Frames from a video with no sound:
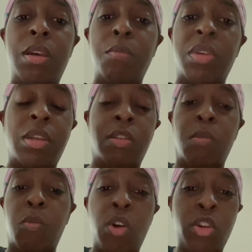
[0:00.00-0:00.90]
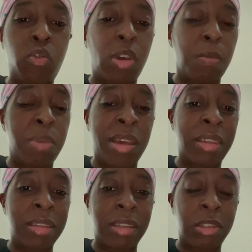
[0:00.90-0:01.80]
Because the more you embed
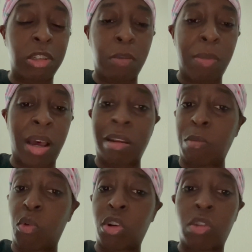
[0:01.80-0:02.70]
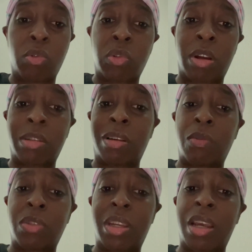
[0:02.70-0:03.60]
this into your mind, the more you will start to
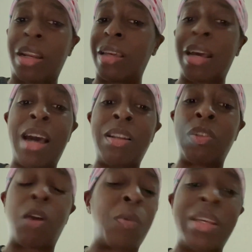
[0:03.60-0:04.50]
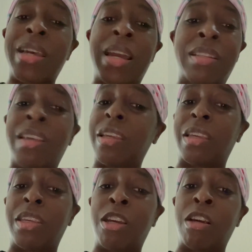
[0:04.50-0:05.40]
understand that God has already got it taken
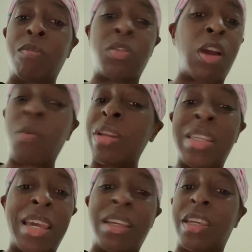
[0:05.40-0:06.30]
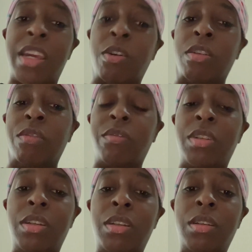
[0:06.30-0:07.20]
care of. It's already taken care of.
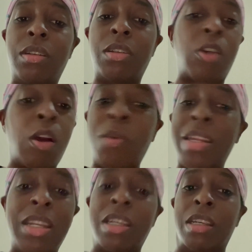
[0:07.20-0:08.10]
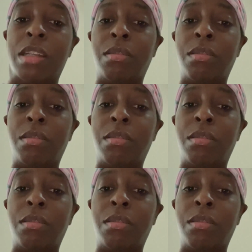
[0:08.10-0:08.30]
It's already done.